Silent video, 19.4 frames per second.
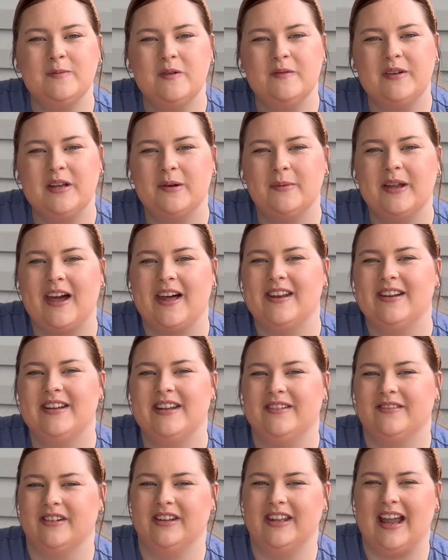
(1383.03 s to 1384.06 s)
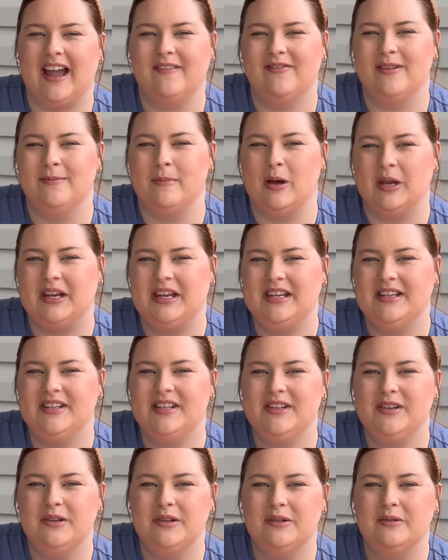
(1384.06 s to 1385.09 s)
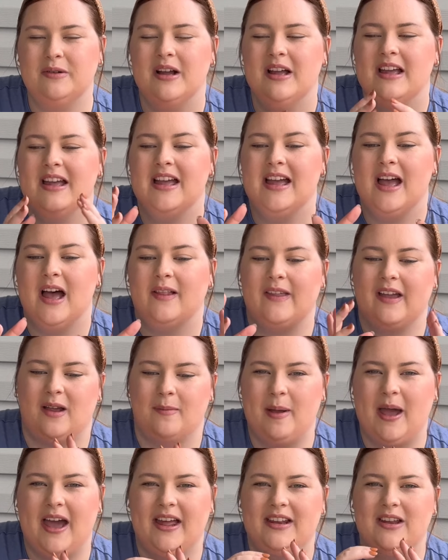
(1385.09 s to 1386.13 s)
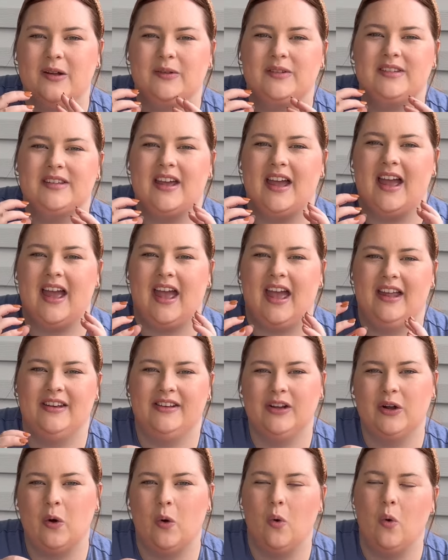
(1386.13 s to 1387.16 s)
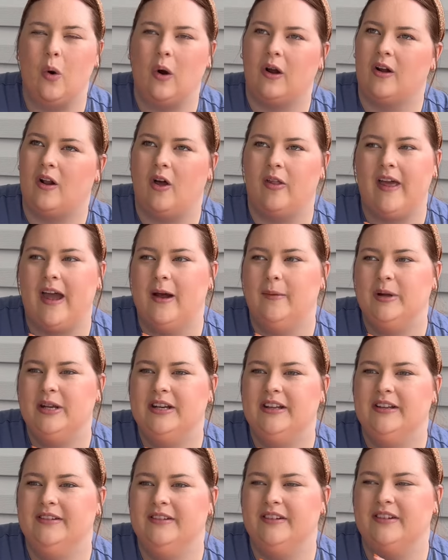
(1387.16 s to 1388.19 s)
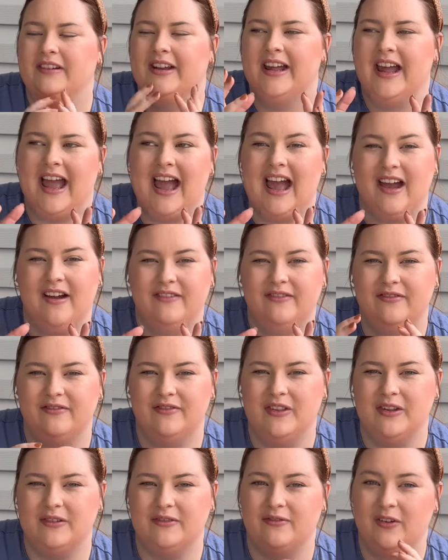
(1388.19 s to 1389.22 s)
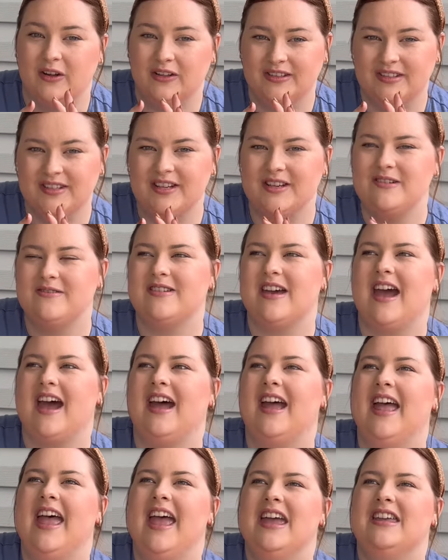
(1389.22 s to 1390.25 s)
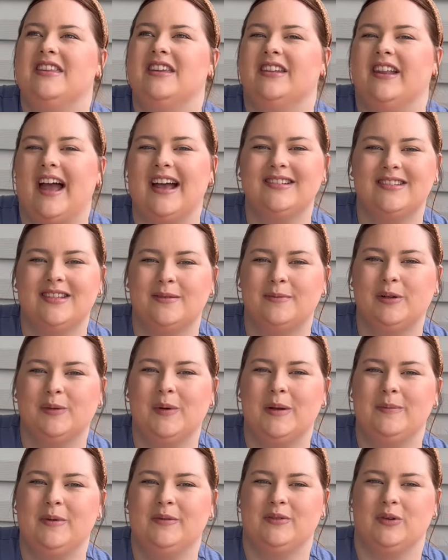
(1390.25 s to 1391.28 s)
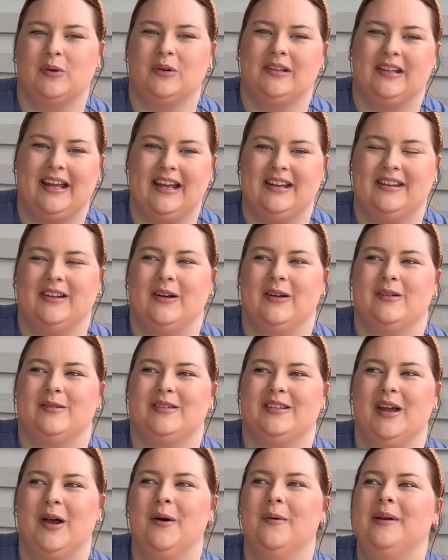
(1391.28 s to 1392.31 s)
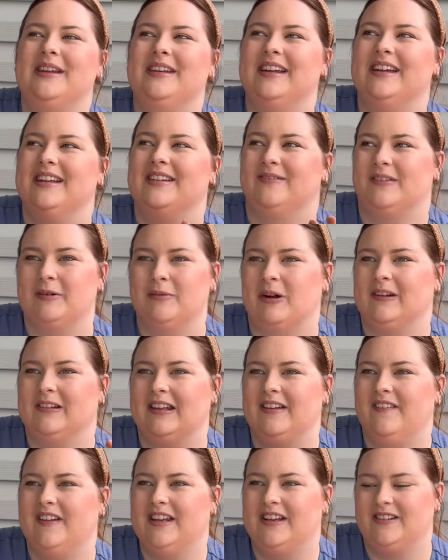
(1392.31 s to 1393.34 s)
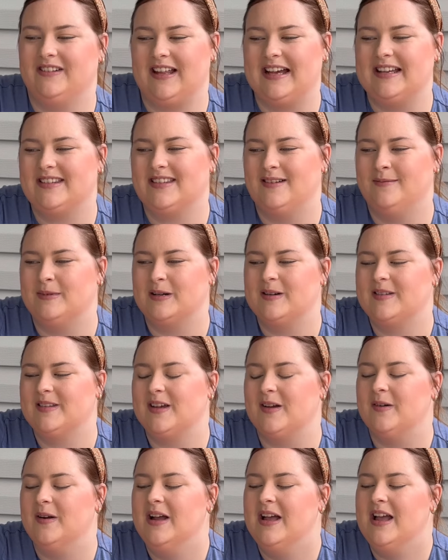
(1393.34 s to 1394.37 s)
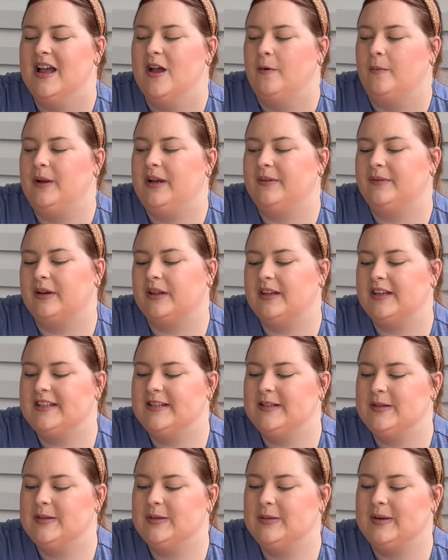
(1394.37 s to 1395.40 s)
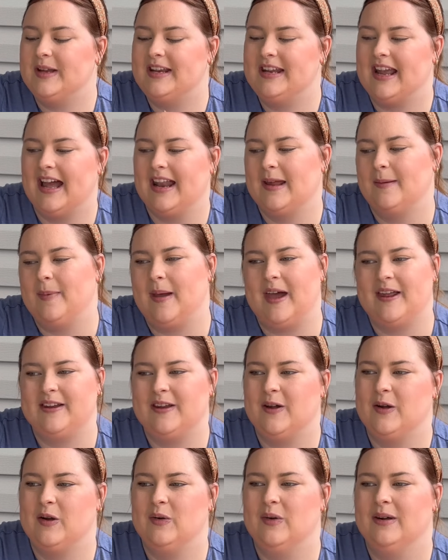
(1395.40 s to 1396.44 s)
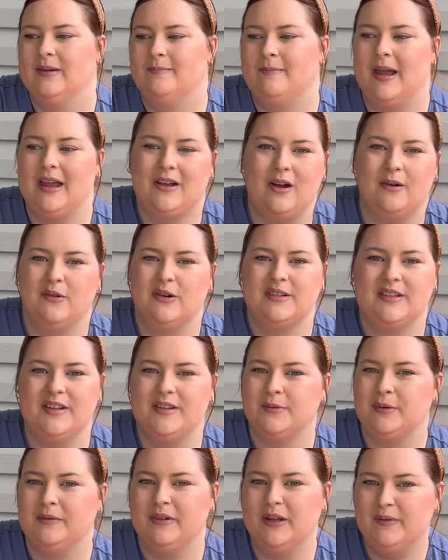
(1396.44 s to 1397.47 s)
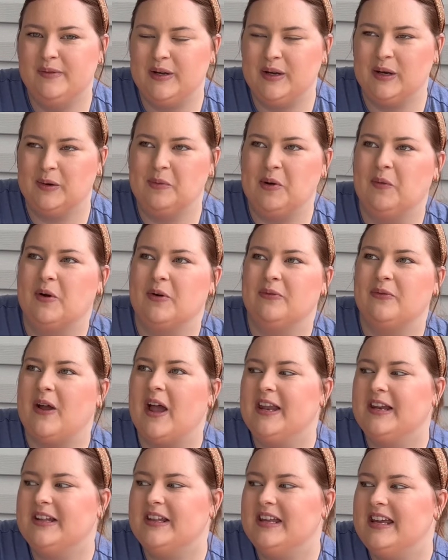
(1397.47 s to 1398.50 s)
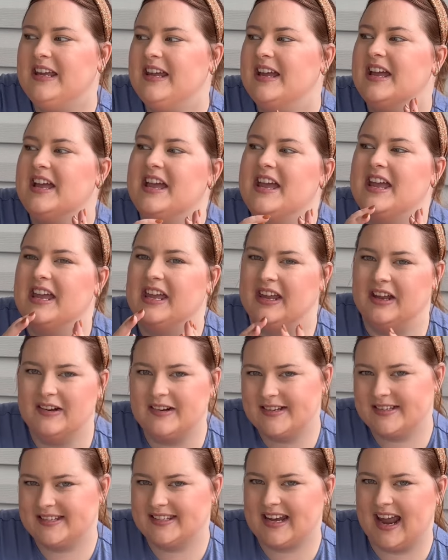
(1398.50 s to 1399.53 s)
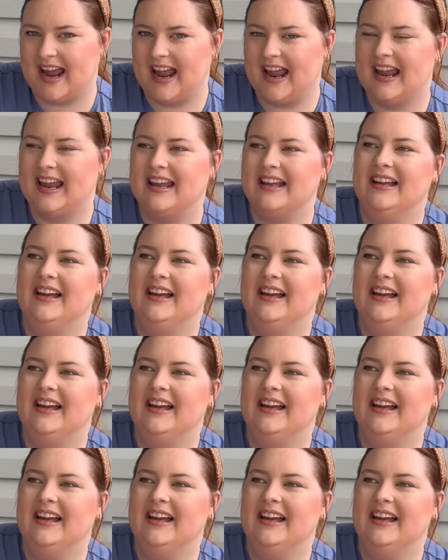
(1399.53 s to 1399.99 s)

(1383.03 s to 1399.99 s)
moved here we kind of didn't really have the money to do like a patio set and decor and all that. We didn't have the funds to do that. And then last summer we moved to Orlando, so we didn't we weren't living here last summer, so we didn't really do any kind of patio makeover since we lived here, but we're finally here to stay